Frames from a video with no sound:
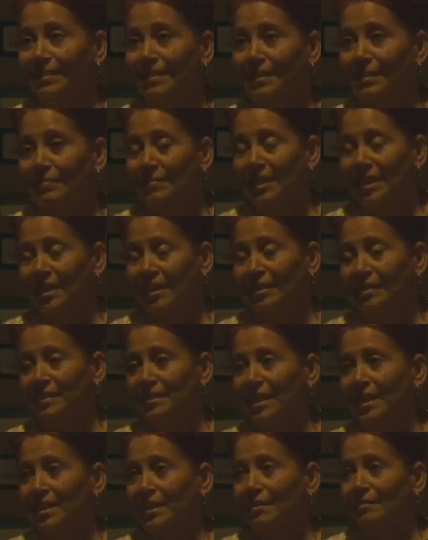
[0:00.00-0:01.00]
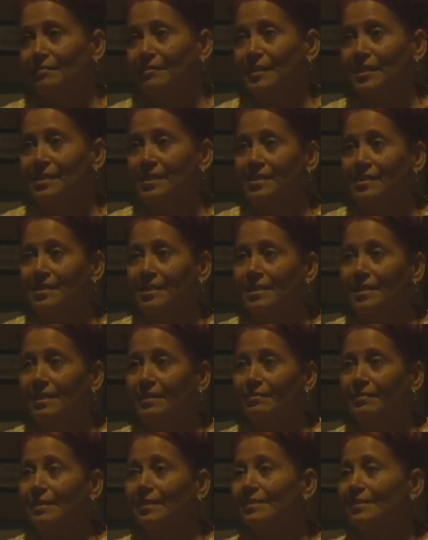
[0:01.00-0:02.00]
I'm a caretaker for assisted
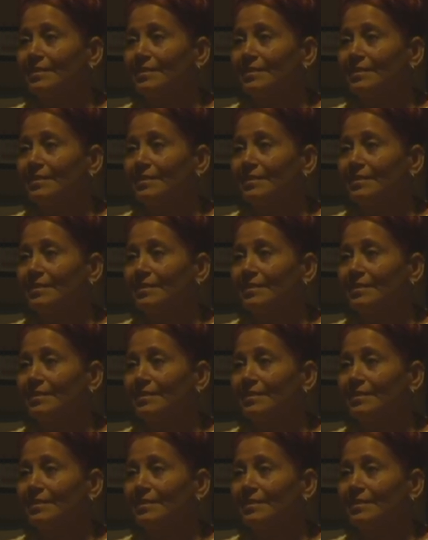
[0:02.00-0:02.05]
living.